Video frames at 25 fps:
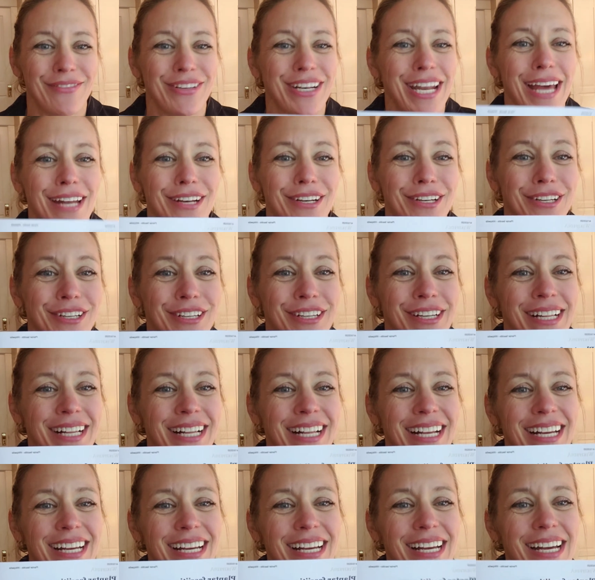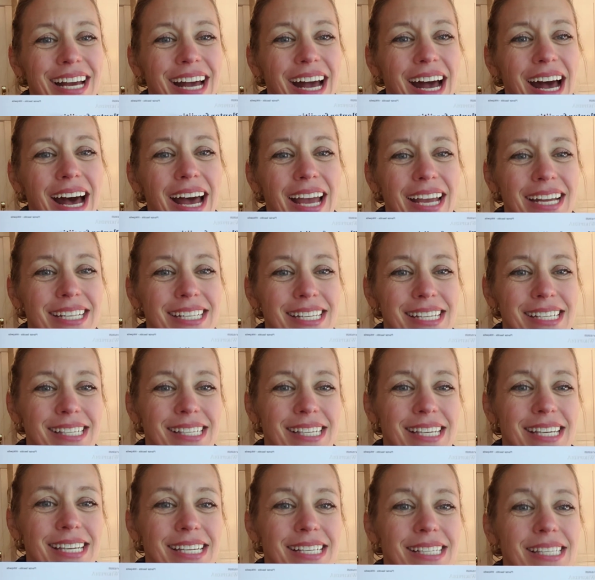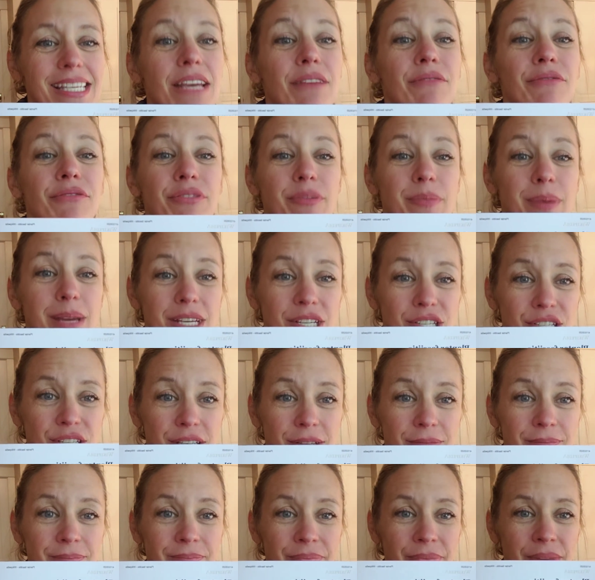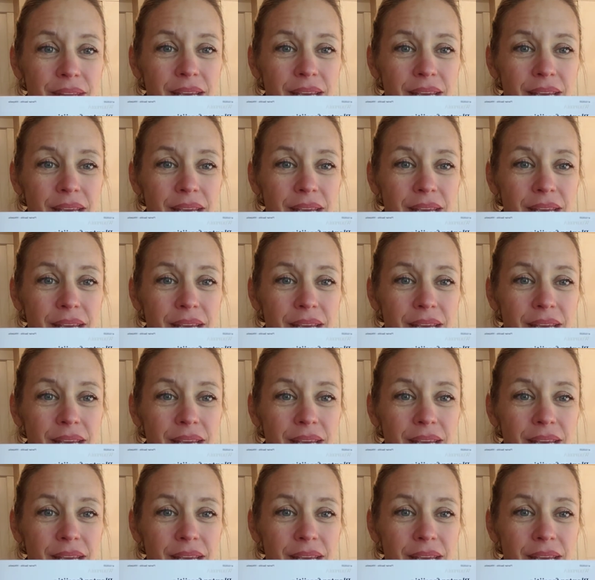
an editor. Itis is inflammation.